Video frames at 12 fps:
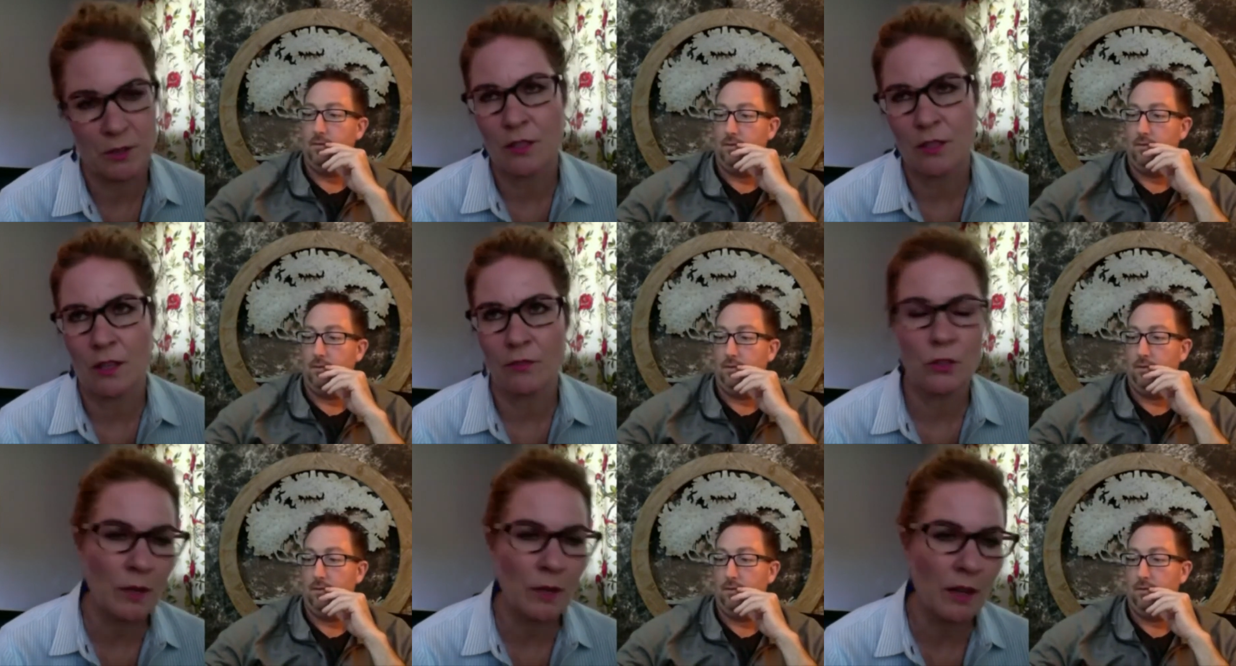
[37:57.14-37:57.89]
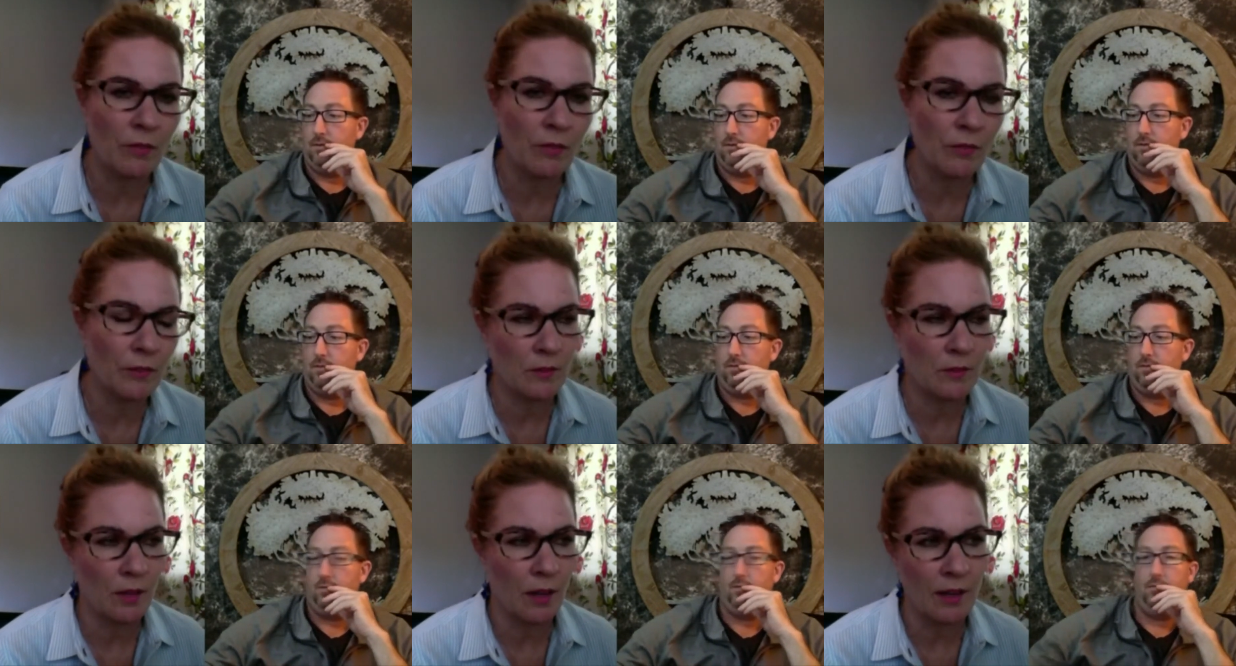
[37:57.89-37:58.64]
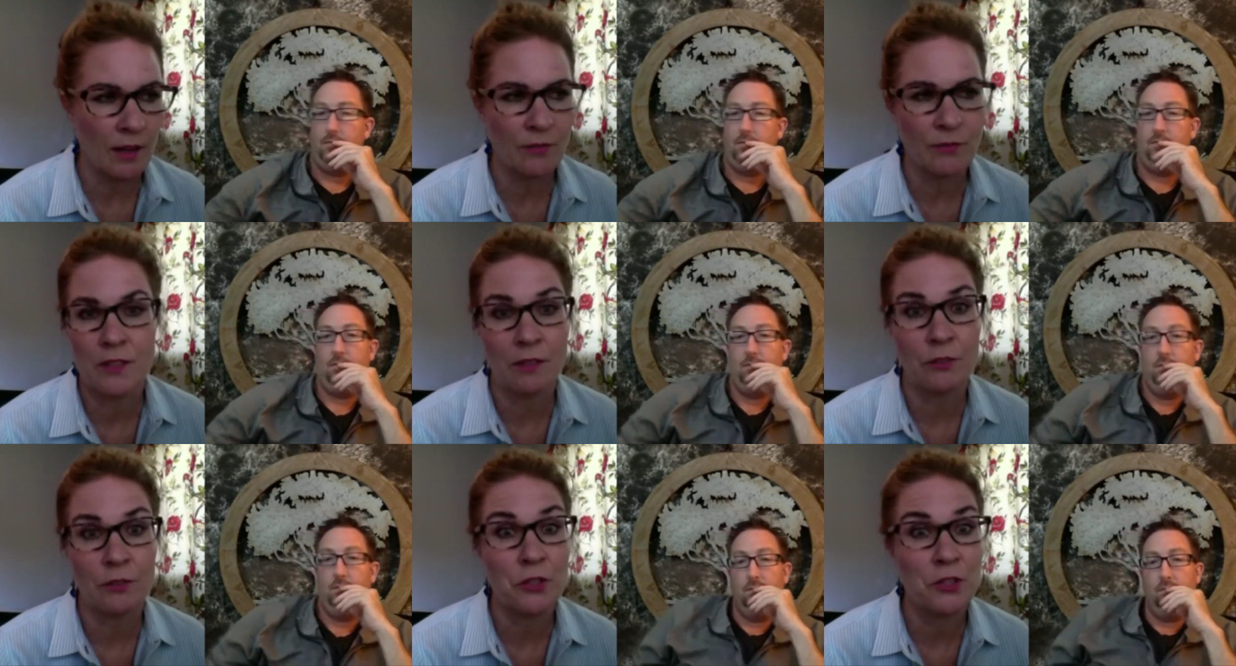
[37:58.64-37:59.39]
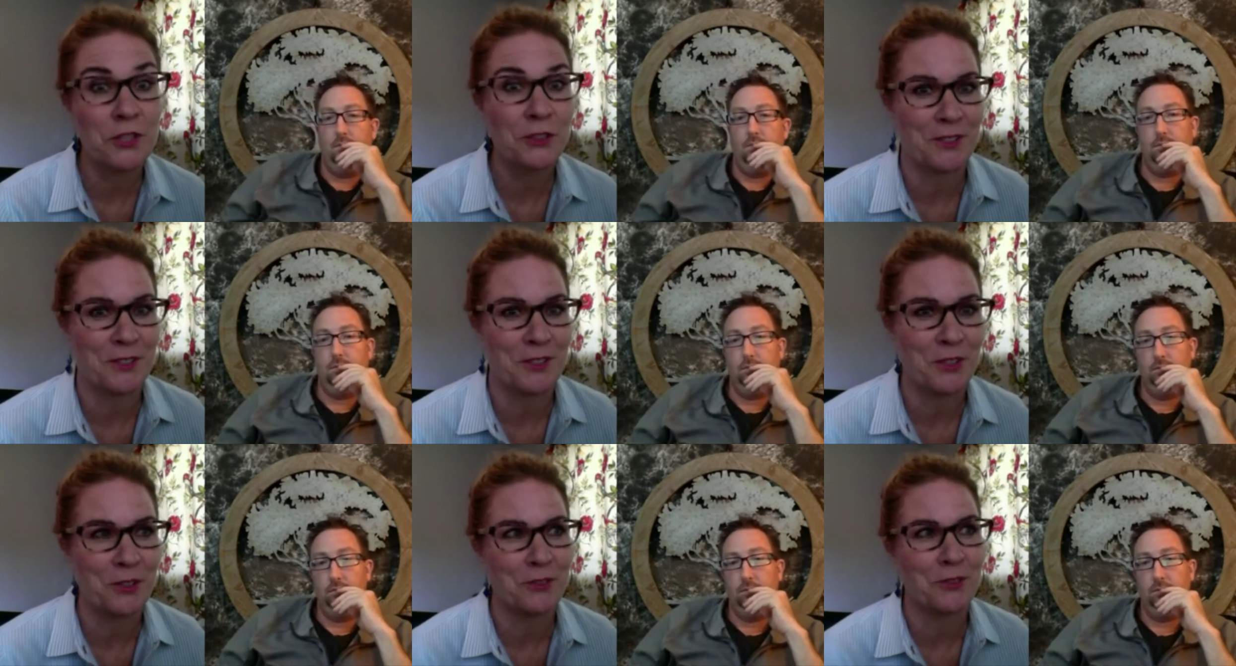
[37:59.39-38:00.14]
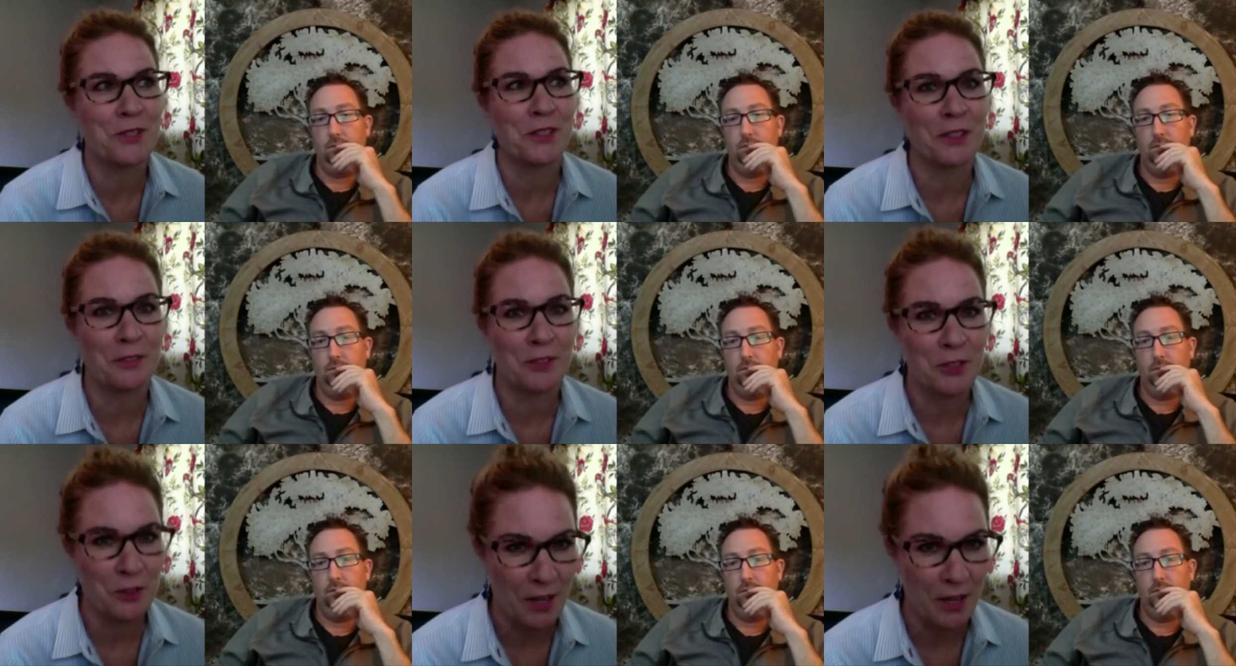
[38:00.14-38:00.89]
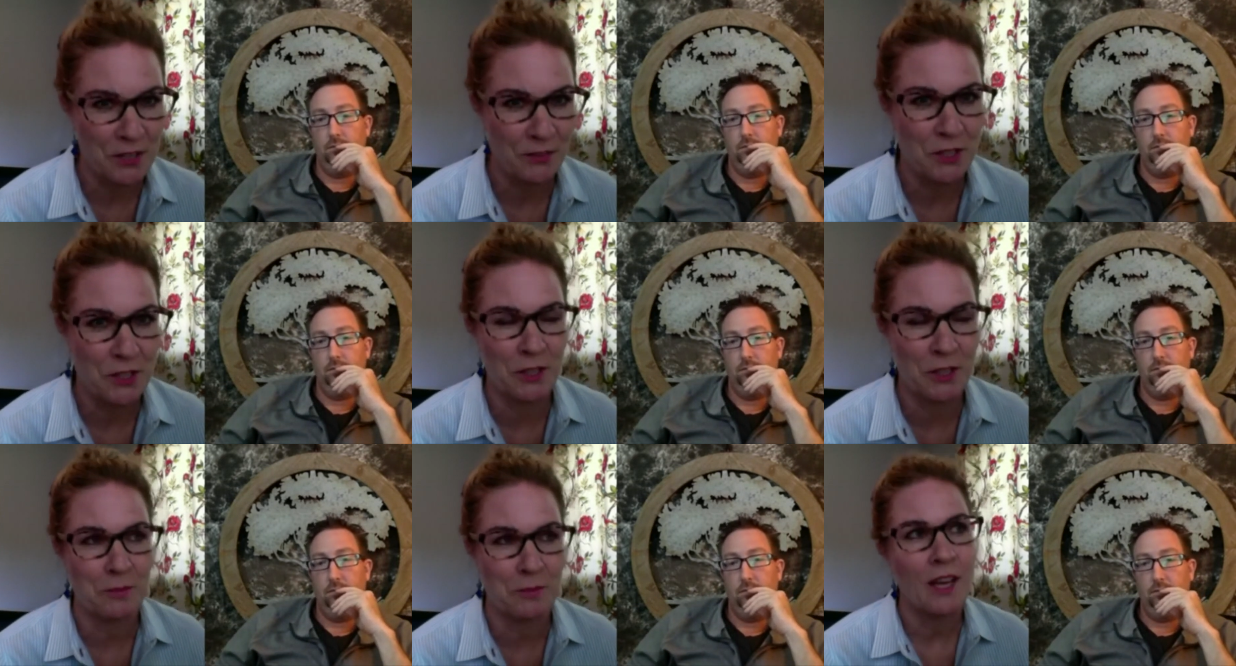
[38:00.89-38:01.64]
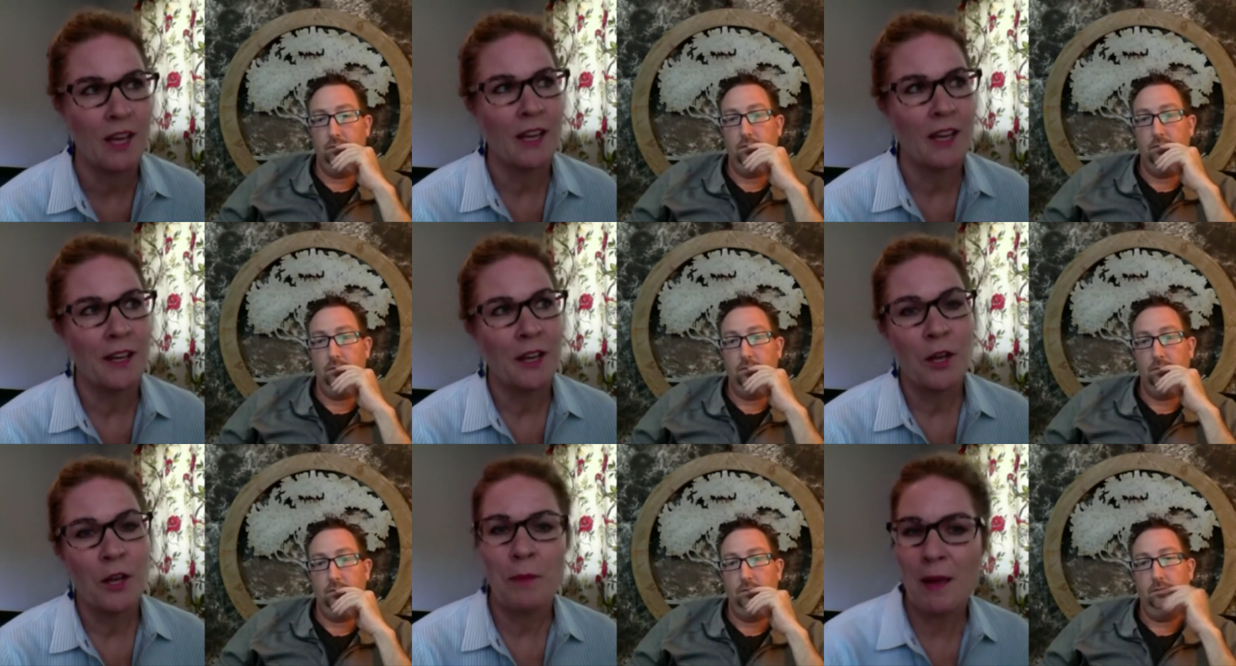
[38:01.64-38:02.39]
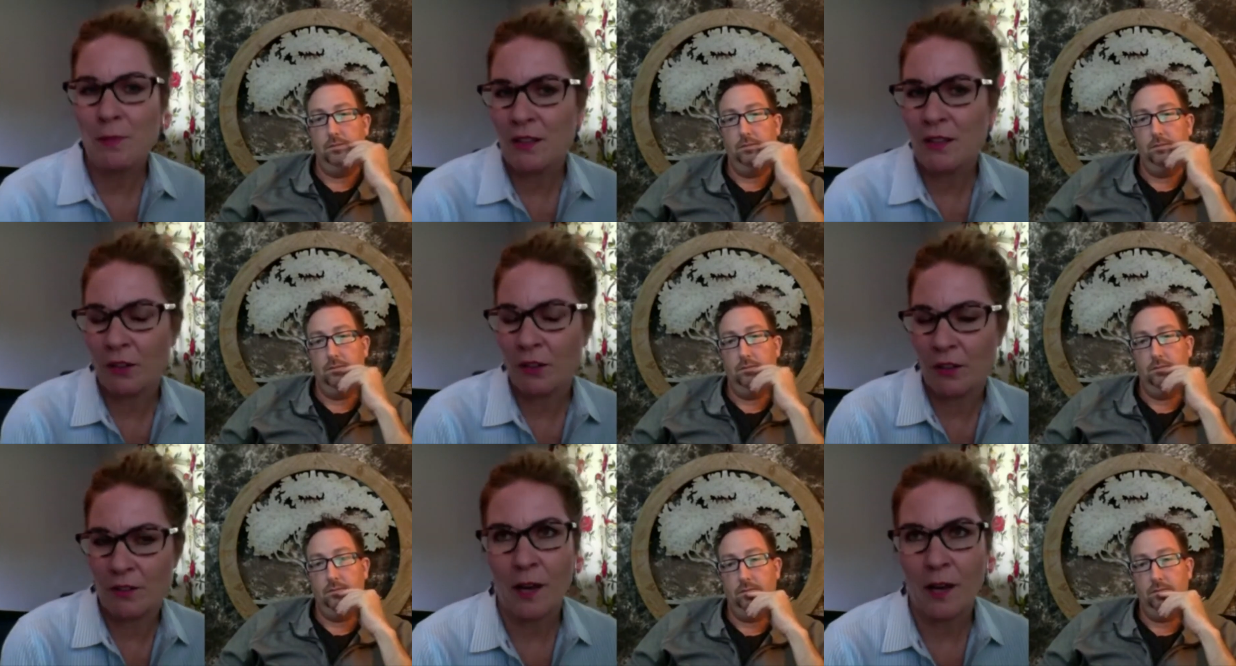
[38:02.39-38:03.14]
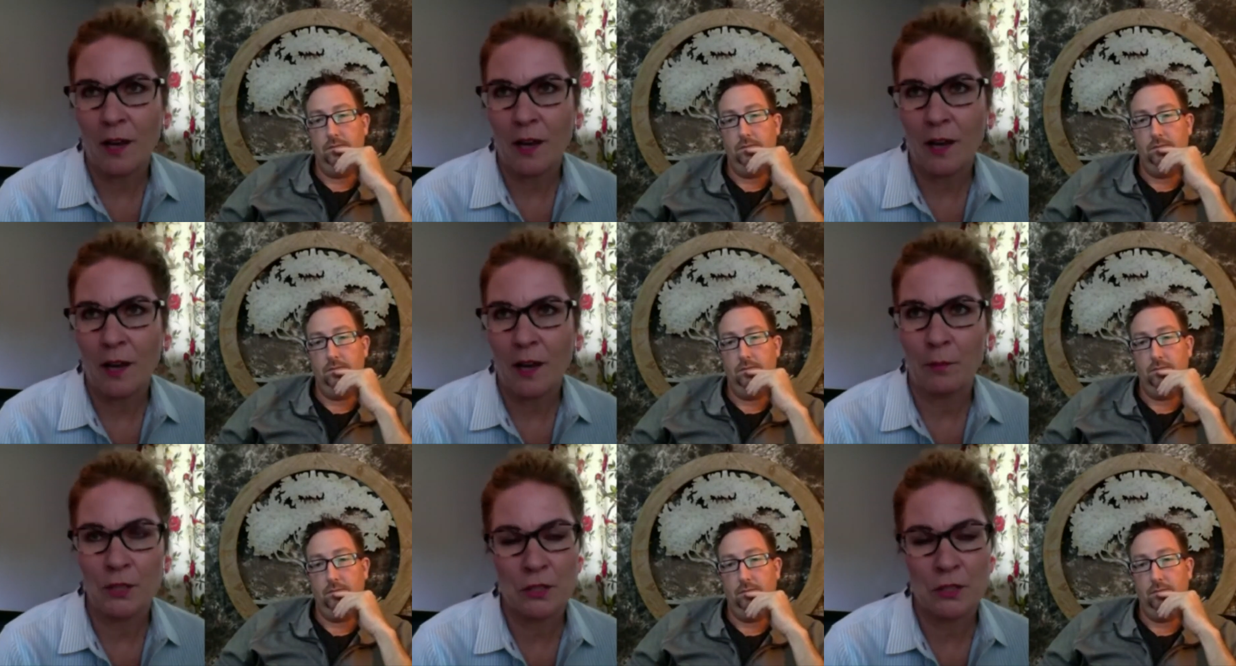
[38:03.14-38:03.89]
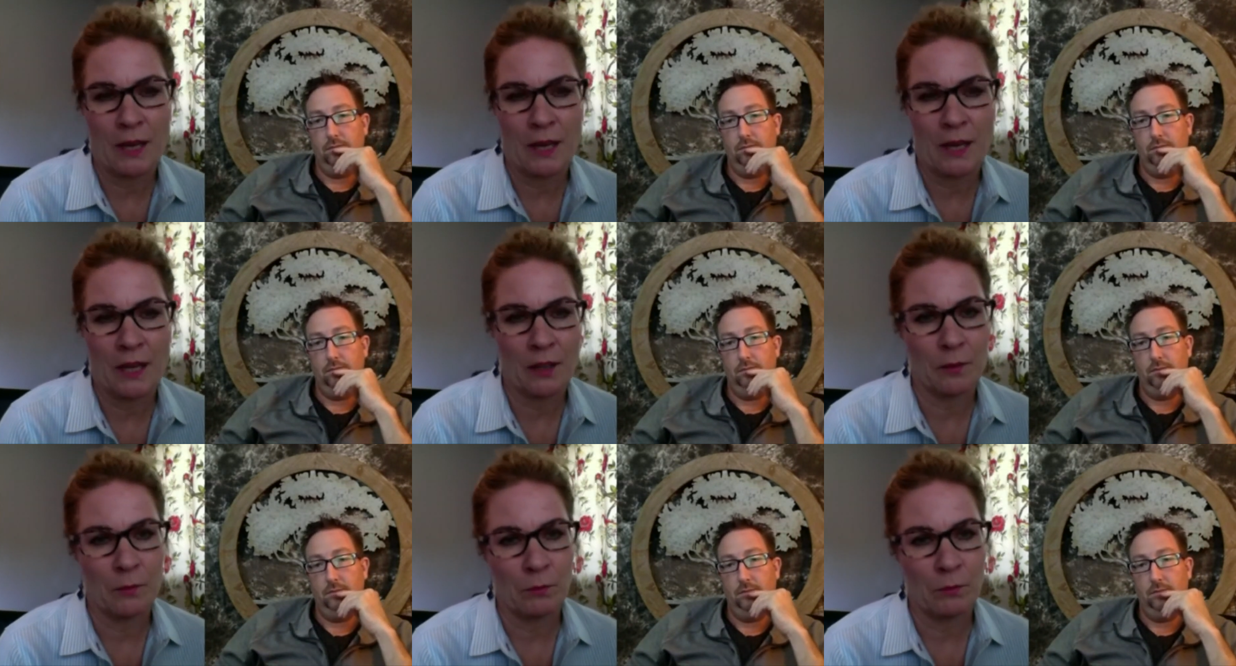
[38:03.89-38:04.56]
Speaker 1: and stuff, because we have, I have several students who delivered CrossFit gyms. Maybe you could do that, but just make it